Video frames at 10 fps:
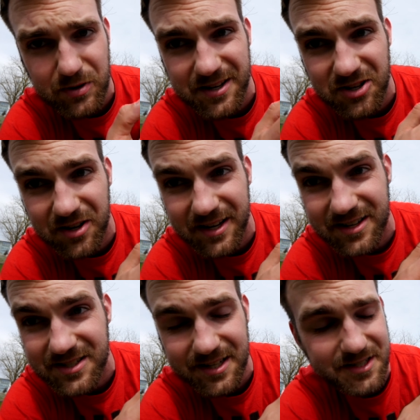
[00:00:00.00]
Internally
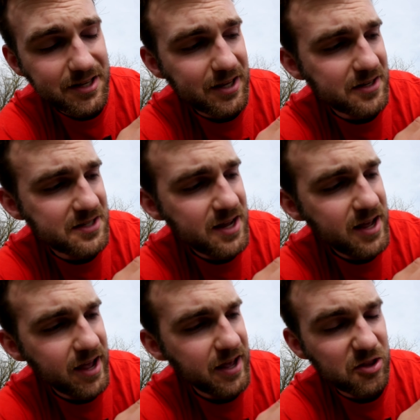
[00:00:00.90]
there's 16 gigs
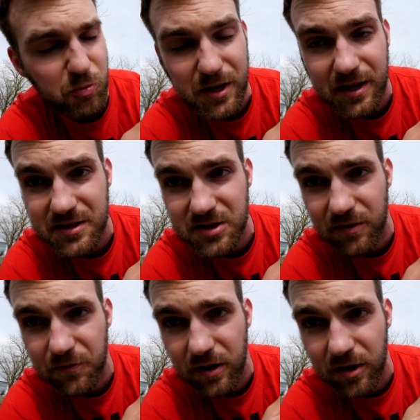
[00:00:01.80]
and 3 gigs
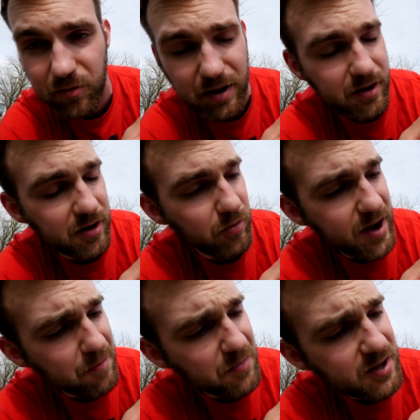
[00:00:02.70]
of
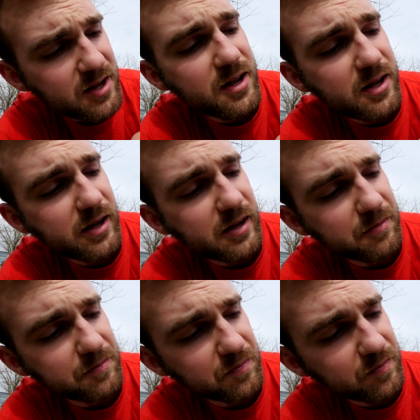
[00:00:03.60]
RAM,
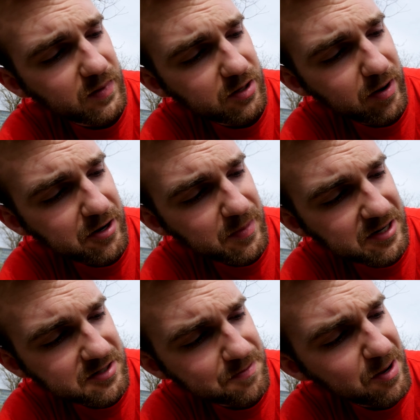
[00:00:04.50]
random
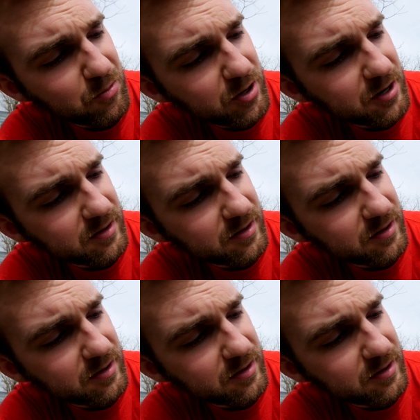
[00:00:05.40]
access memory.